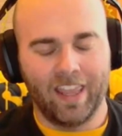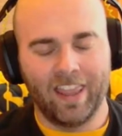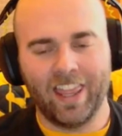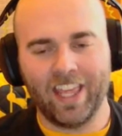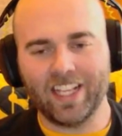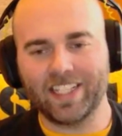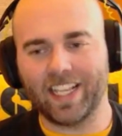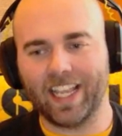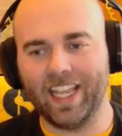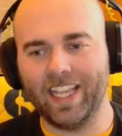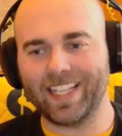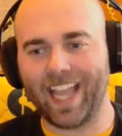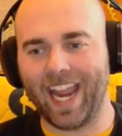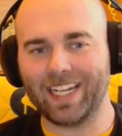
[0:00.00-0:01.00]
This
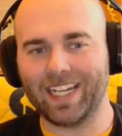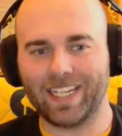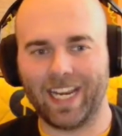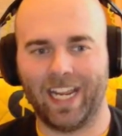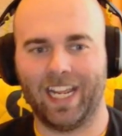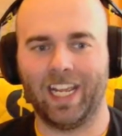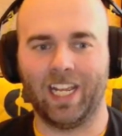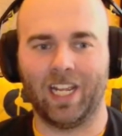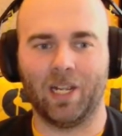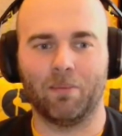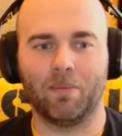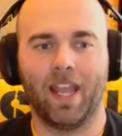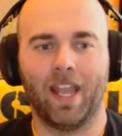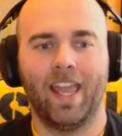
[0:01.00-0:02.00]
is a
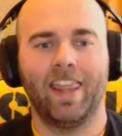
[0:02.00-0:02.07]
team